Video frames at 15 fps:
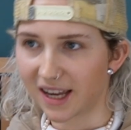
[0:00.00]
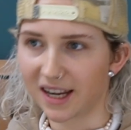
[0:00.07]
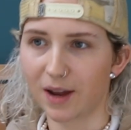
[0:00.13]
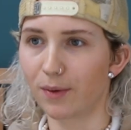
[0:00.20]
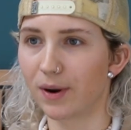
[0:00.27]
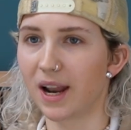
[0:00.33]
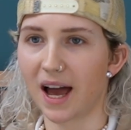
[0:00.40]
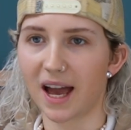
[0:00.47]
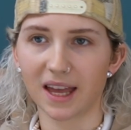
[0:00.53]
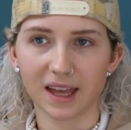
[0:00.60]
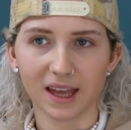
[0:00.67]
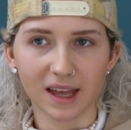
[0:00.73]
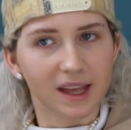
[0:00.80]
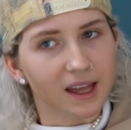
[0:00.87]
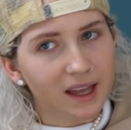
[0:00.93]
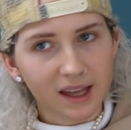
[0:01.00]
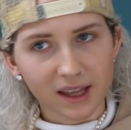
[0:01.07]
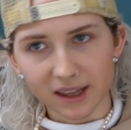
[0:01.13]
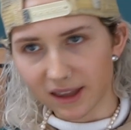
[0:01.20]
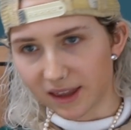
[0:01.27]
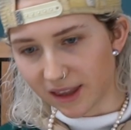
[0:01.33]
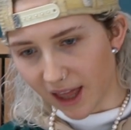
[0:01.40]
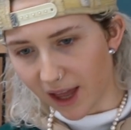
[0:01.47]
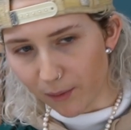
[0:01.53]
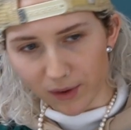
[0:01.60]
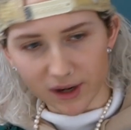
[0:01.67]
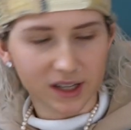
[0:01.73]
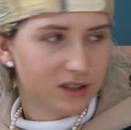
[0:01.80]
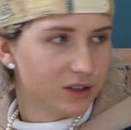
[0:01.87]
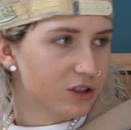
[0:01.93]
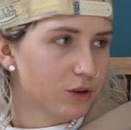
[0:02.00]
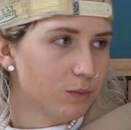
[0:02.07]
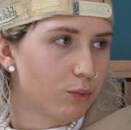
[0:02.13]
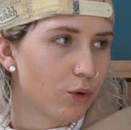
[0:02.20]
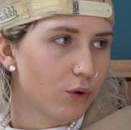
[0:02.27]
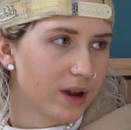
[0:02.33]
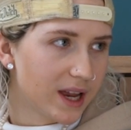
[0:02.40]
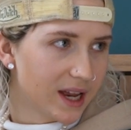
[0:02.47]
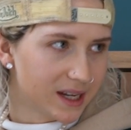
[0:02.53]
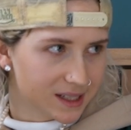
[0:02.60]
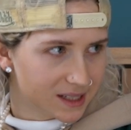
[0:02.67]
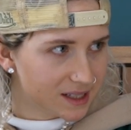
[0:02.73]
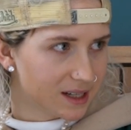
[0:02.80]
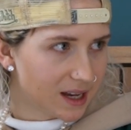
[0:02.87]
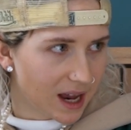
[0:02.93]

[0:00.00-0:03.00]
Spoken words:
it and they were like, they wanted to support it